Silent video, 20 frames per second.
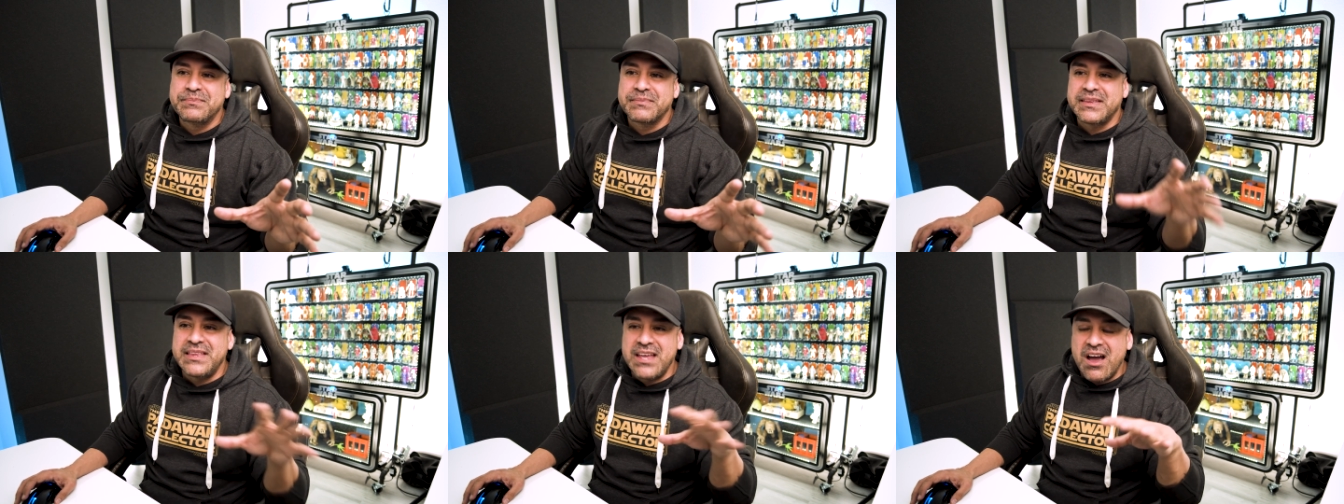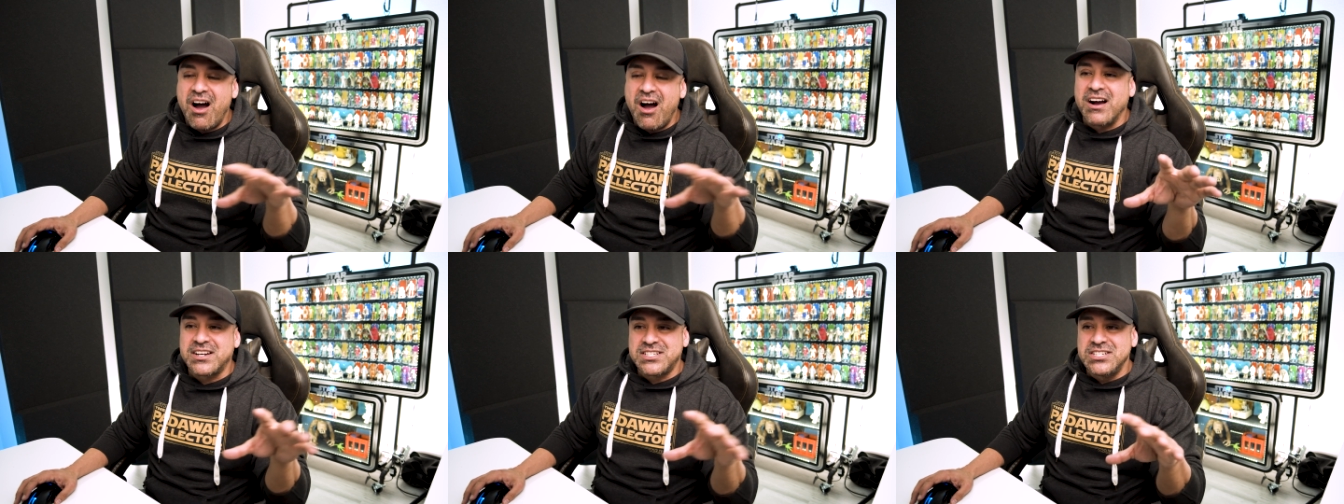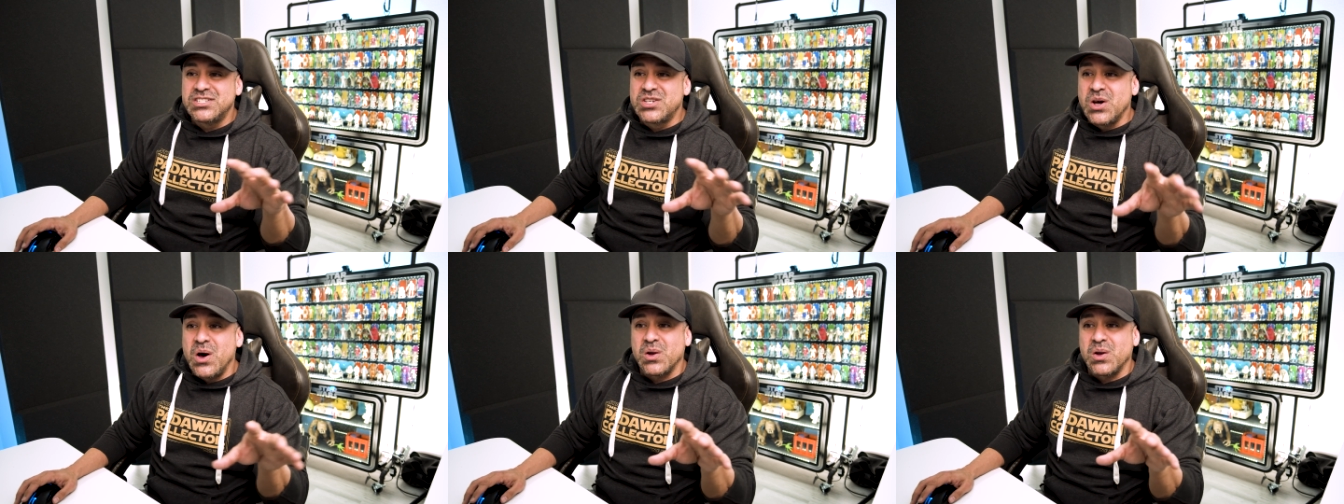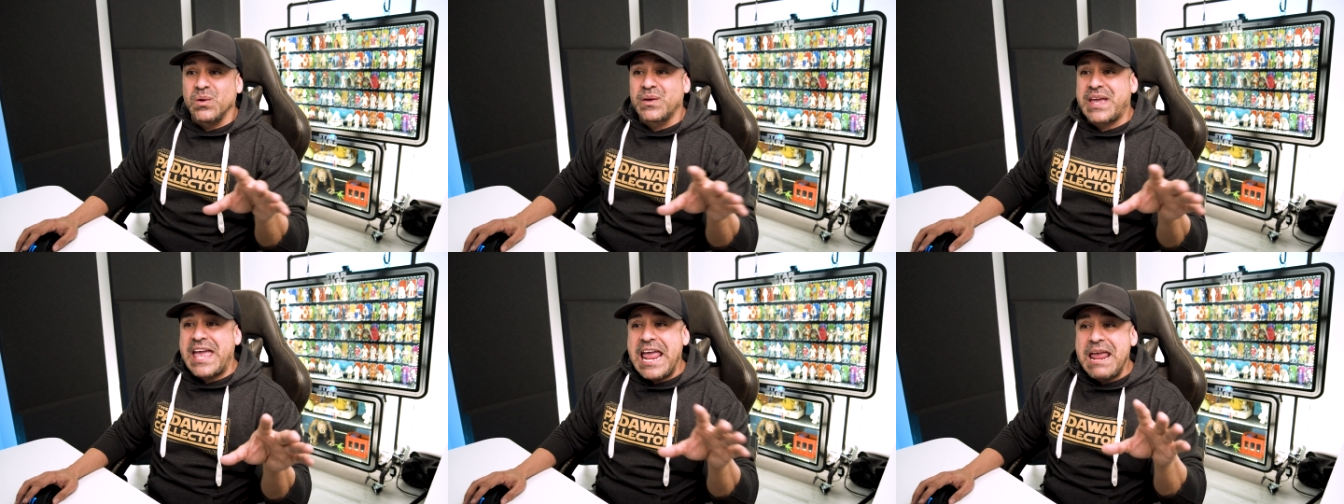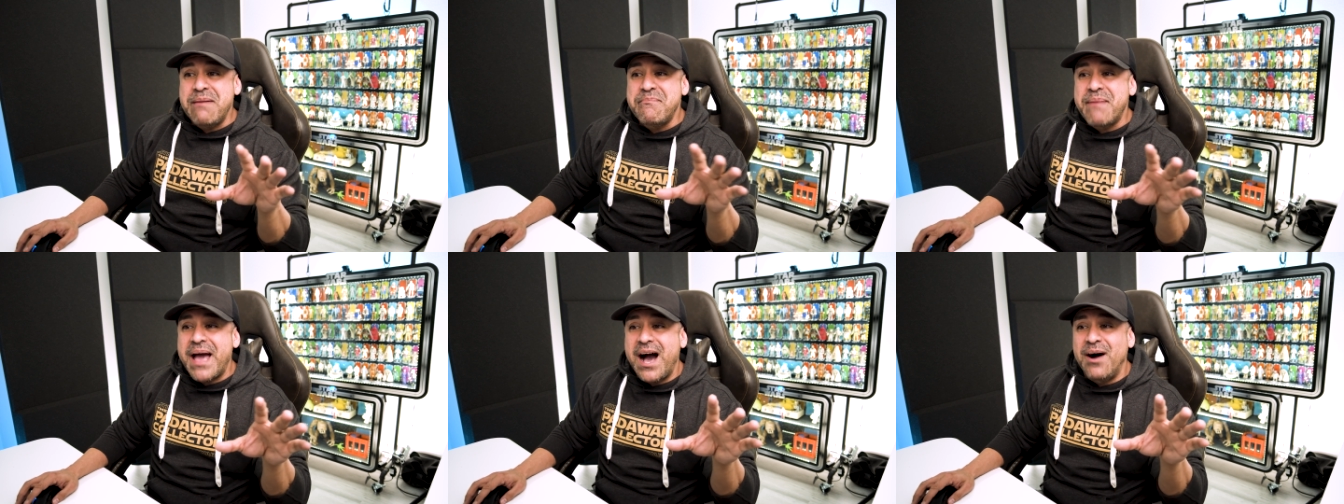the auction total
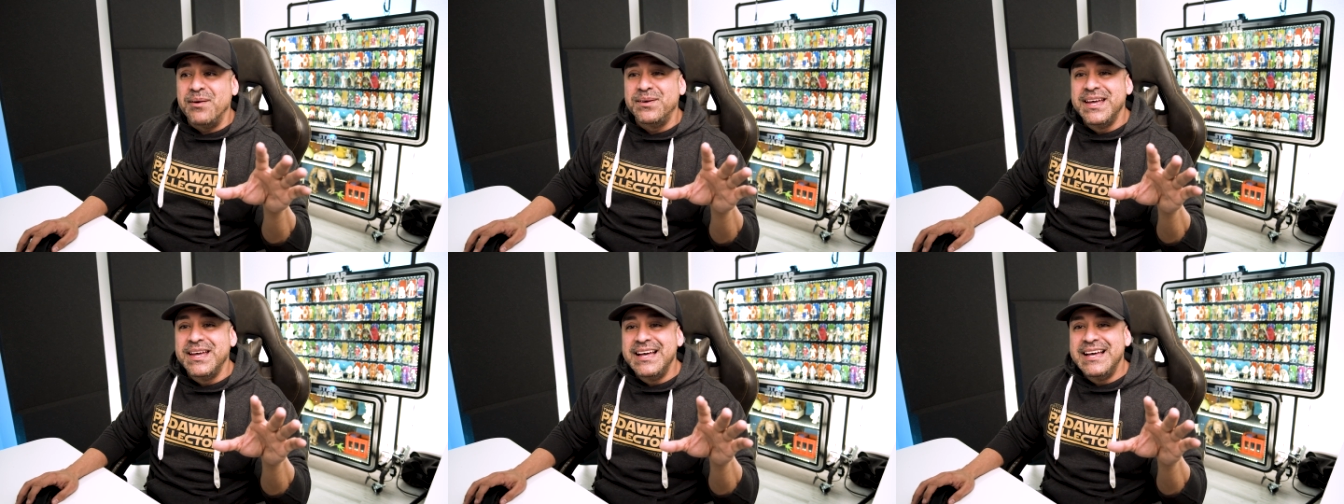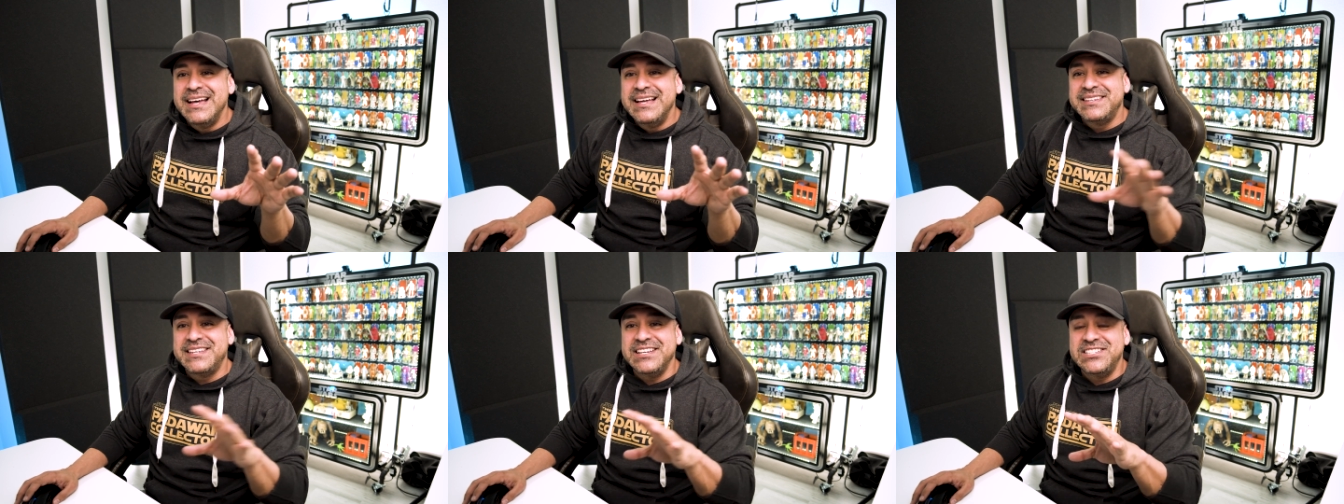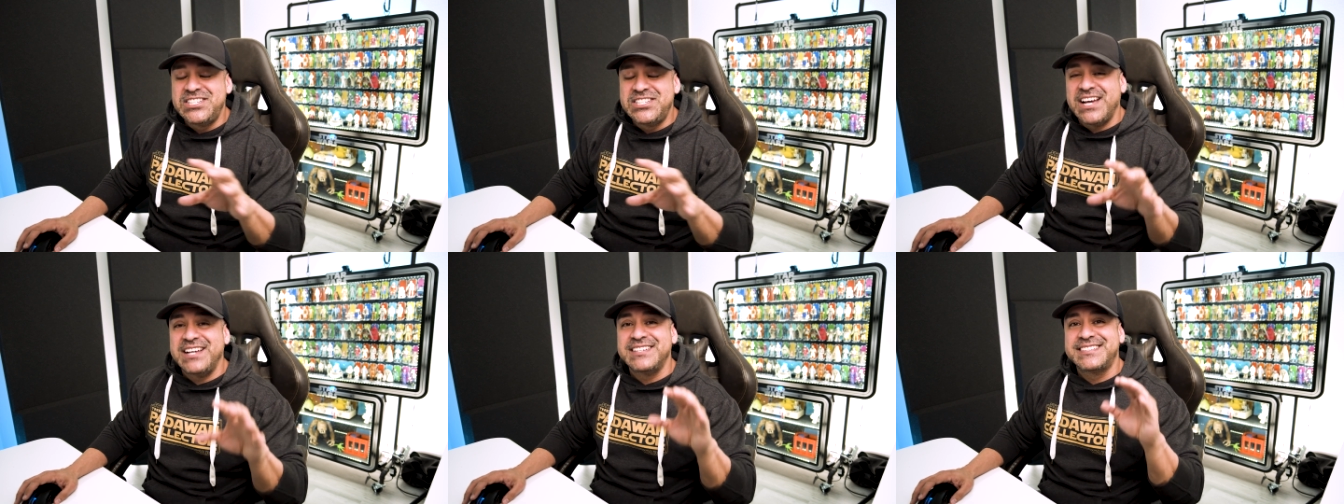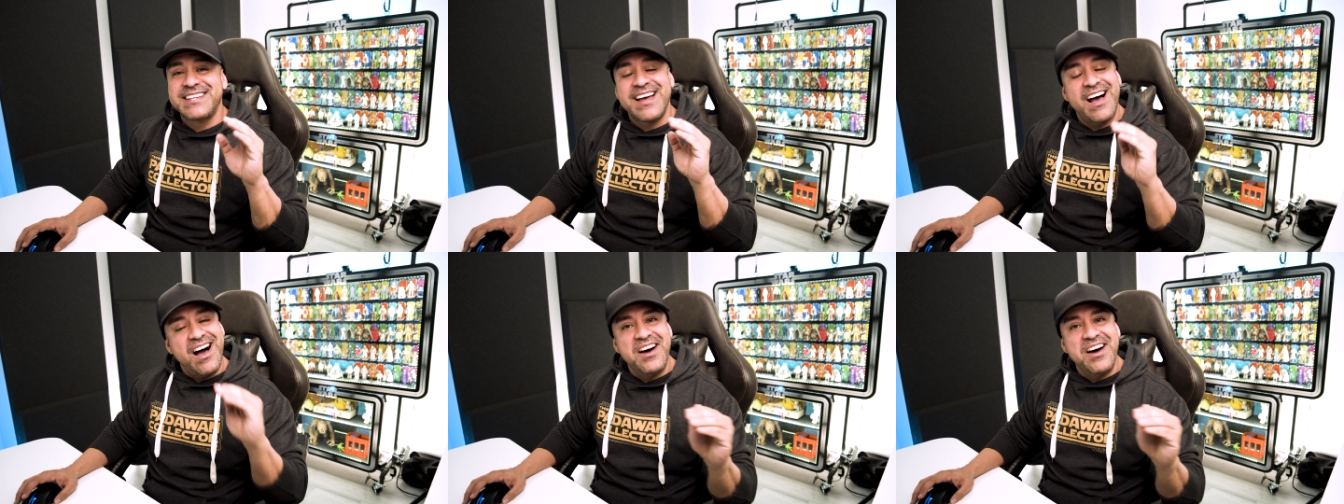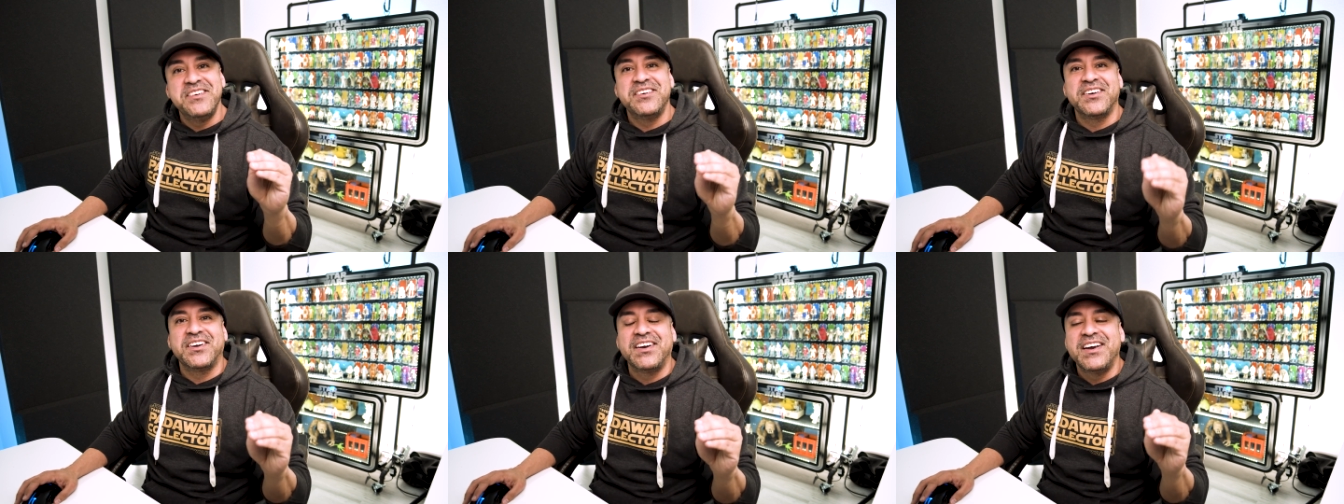came out to just
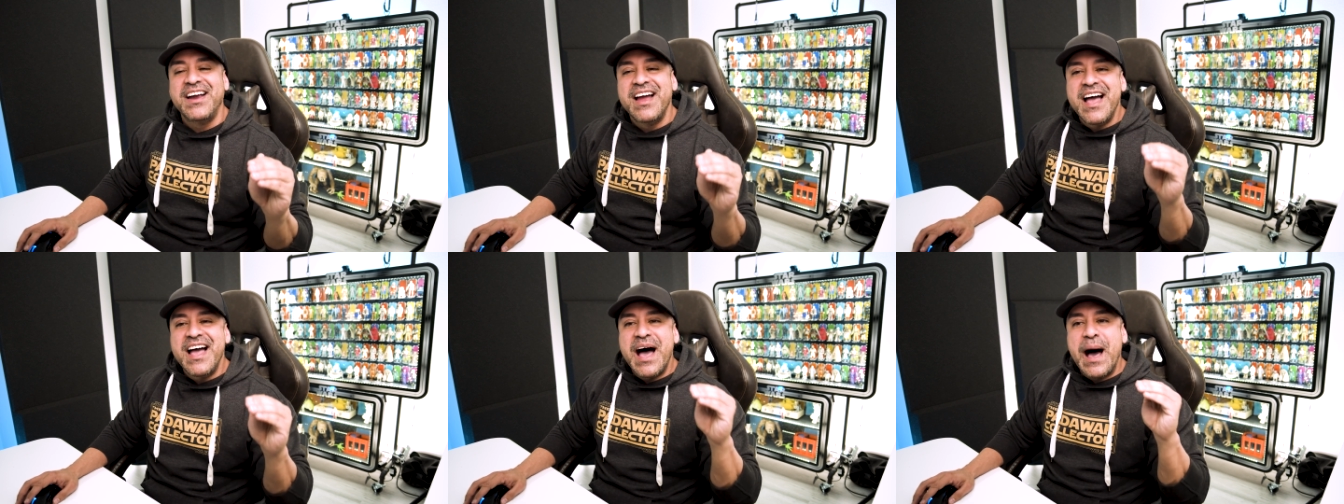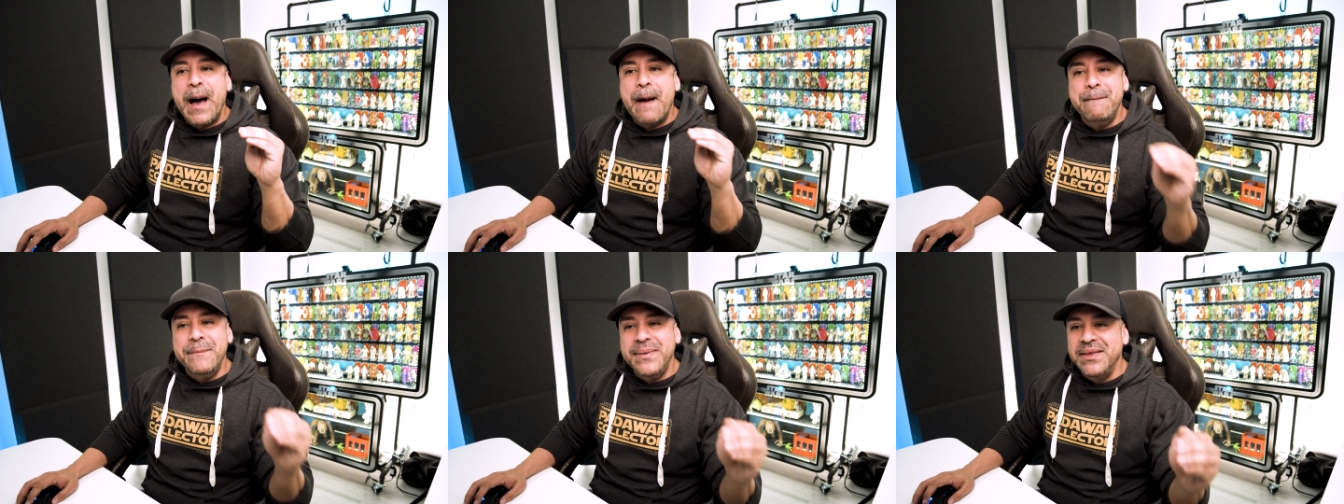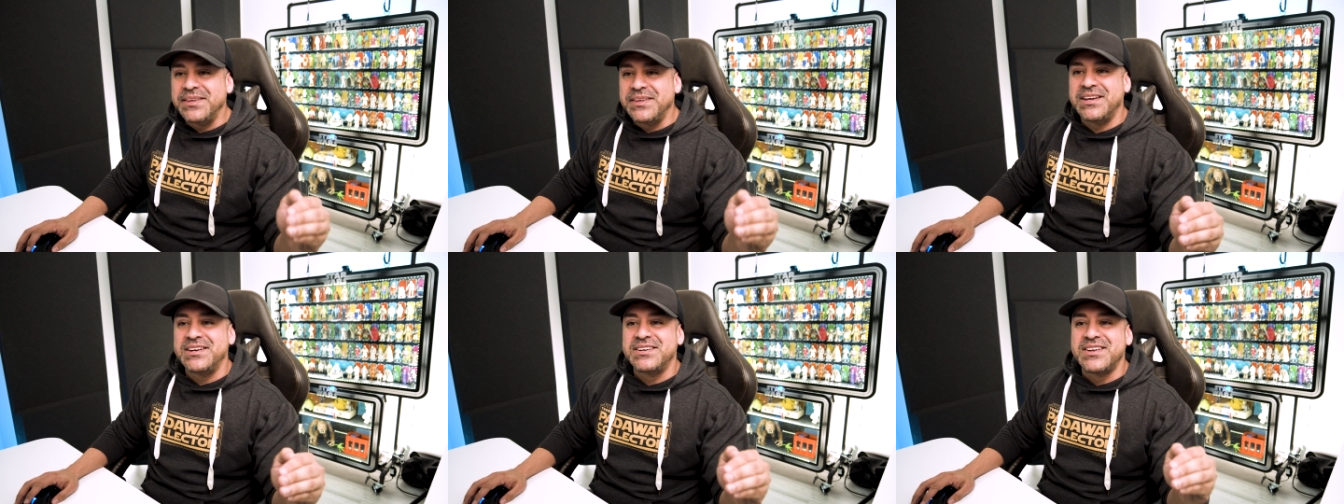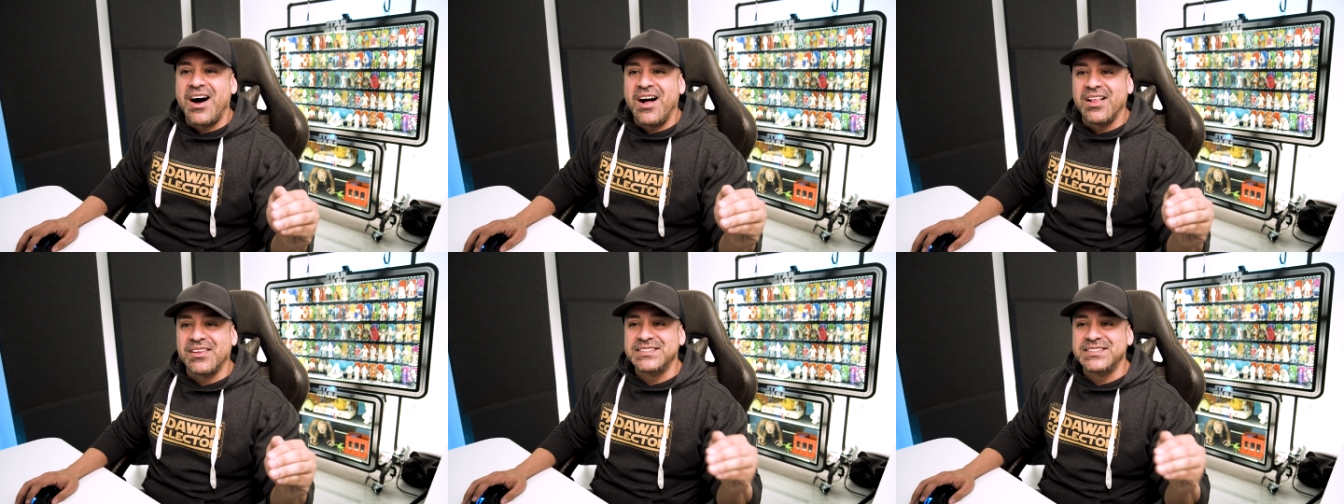under $1 million.